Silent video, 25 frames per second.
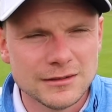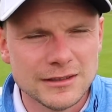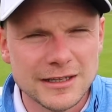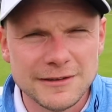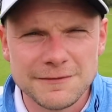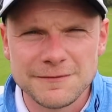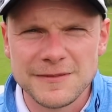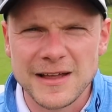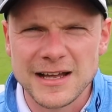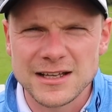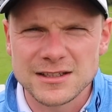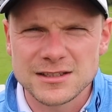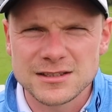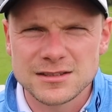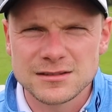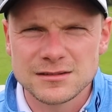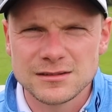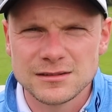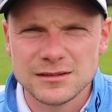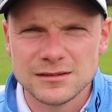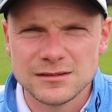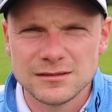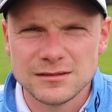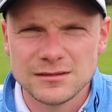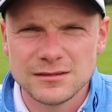in fact,
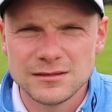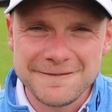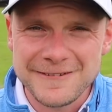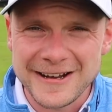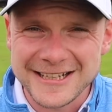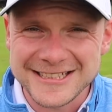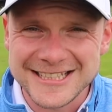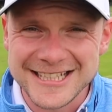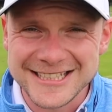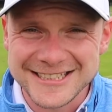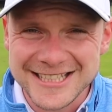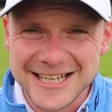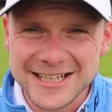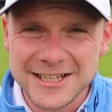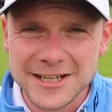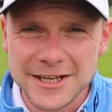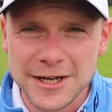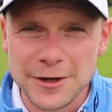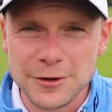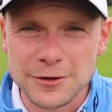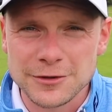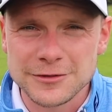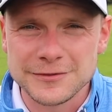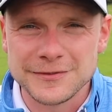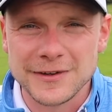it didn't
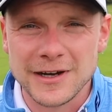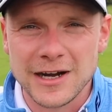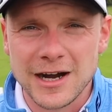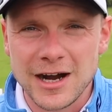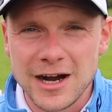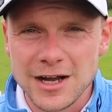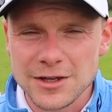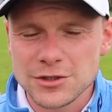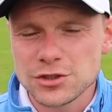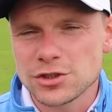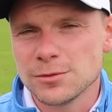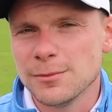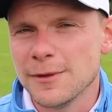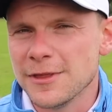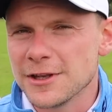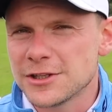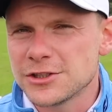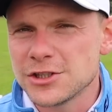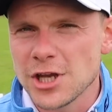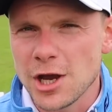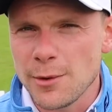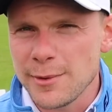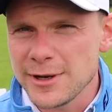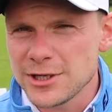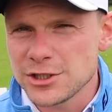go as far as some of the
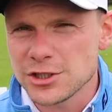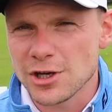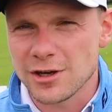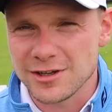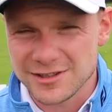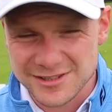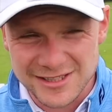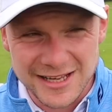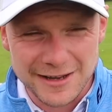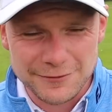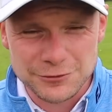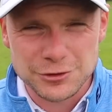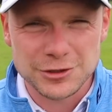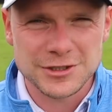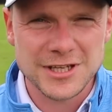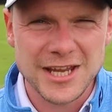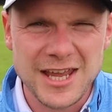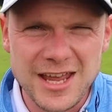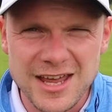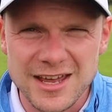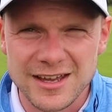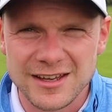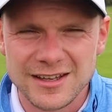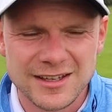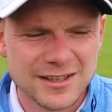toey shots that I've just
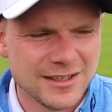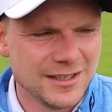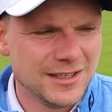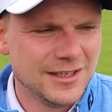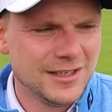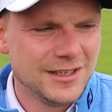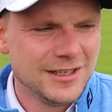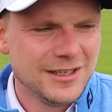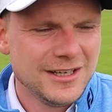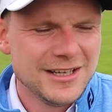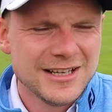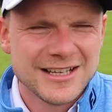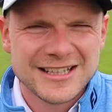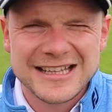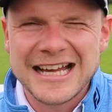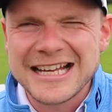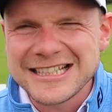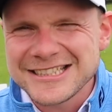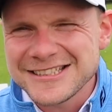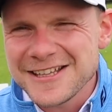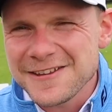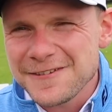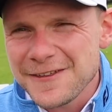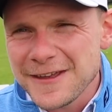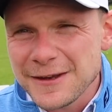hit.
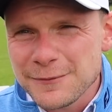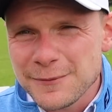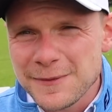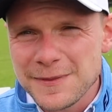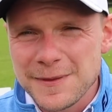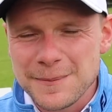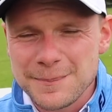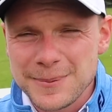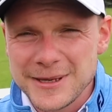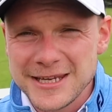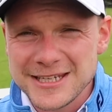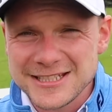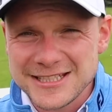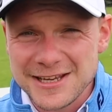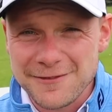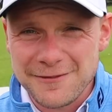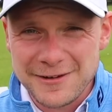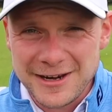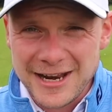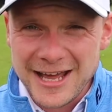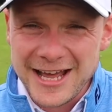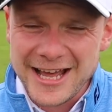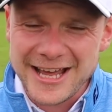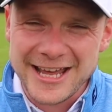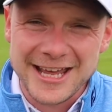That's the thing with the
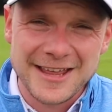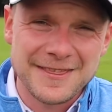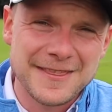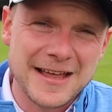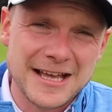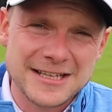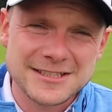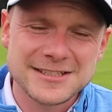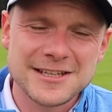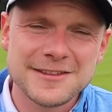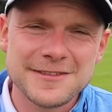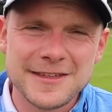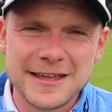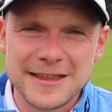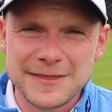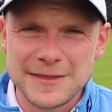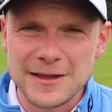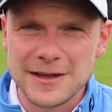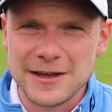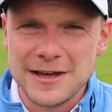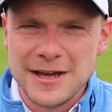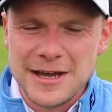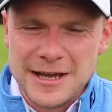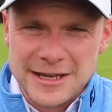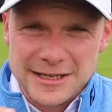P790, and that's the thing
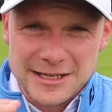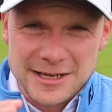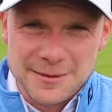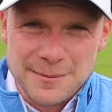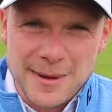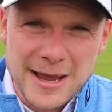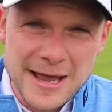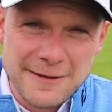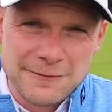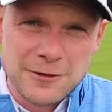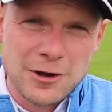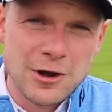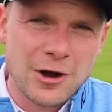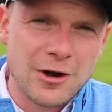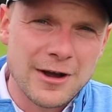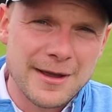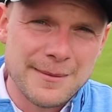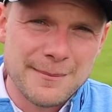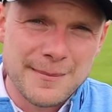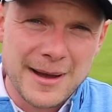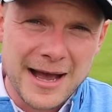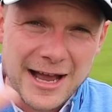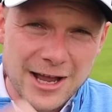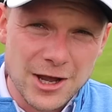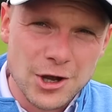that you may have caught
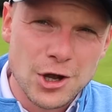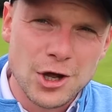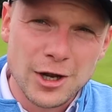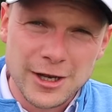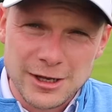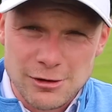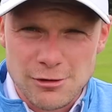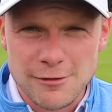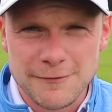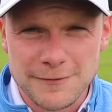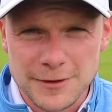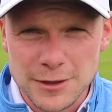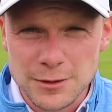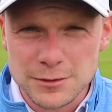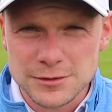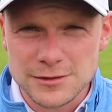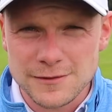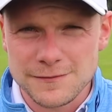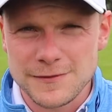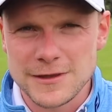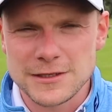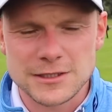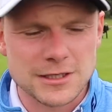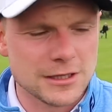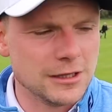in my early reviews
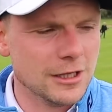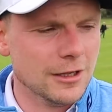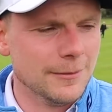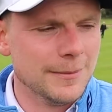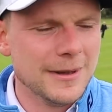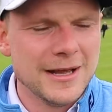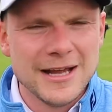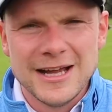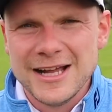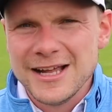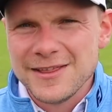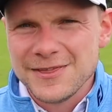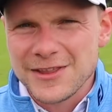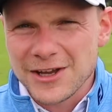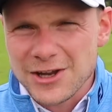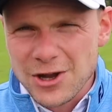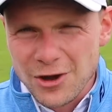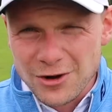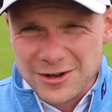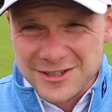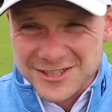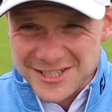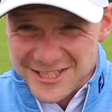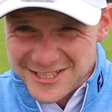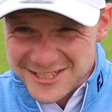of this club. The
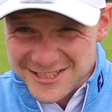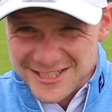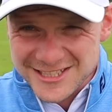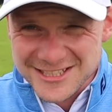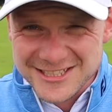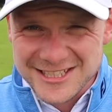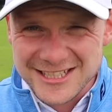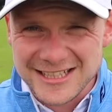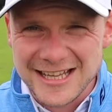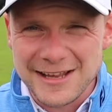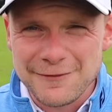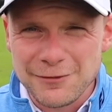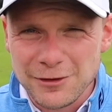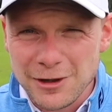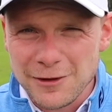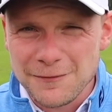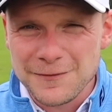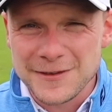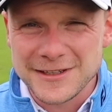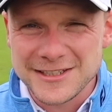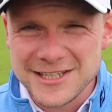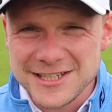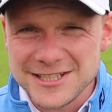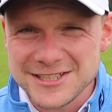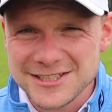consistency level of
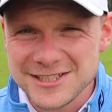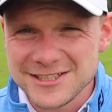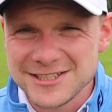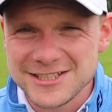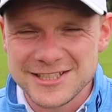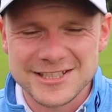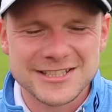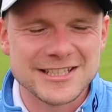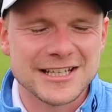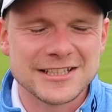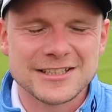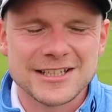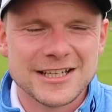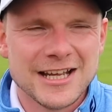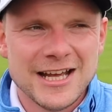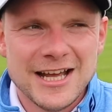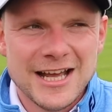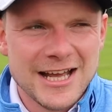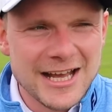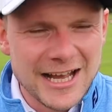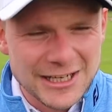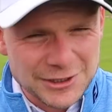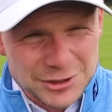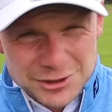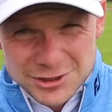the distances, I
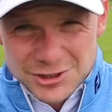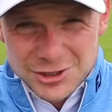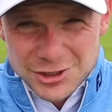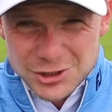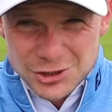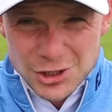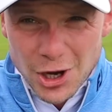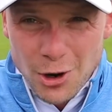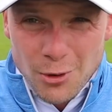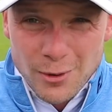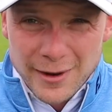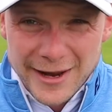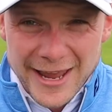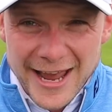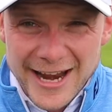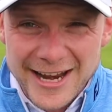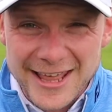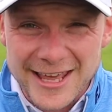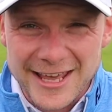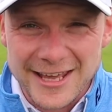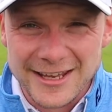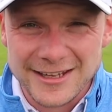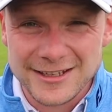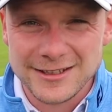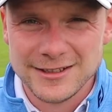just don't get
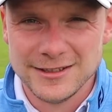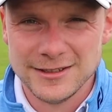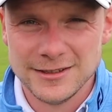it.